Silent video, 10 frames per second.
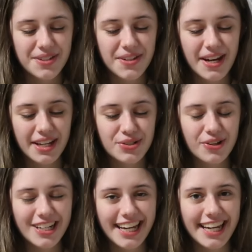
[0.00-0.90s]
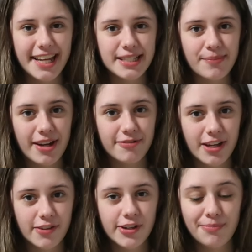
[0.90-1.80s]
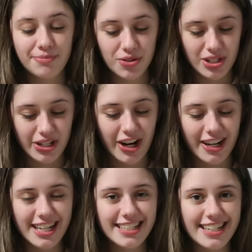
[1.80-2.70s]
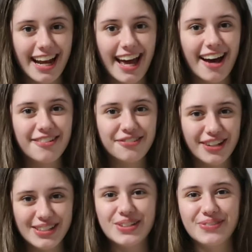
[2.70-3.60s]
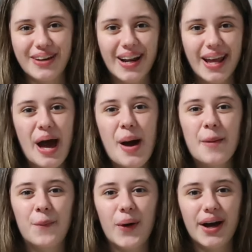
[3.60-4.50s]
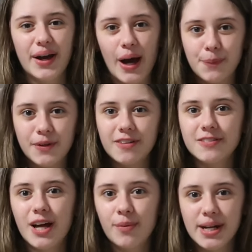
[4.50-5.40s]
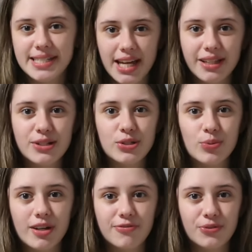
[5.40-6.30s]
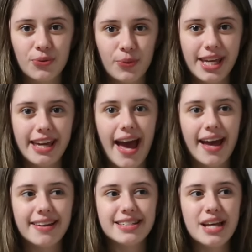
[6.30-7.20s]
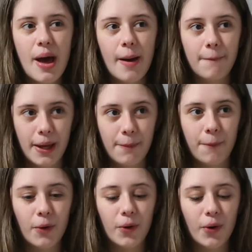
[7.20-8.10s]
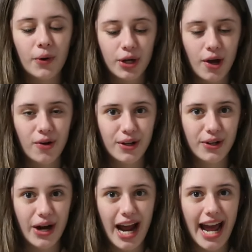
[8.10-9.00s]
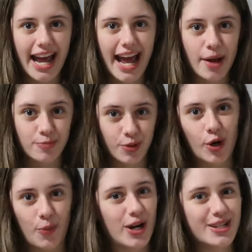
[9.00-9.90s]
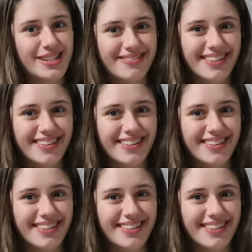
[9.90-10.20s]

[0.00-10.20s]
So the next one is my favorite music artist, and I have way too many, but a couple of them are Taylor Swift, The Weeknd, Pitbull, Conan Gray, and Bruno Mars.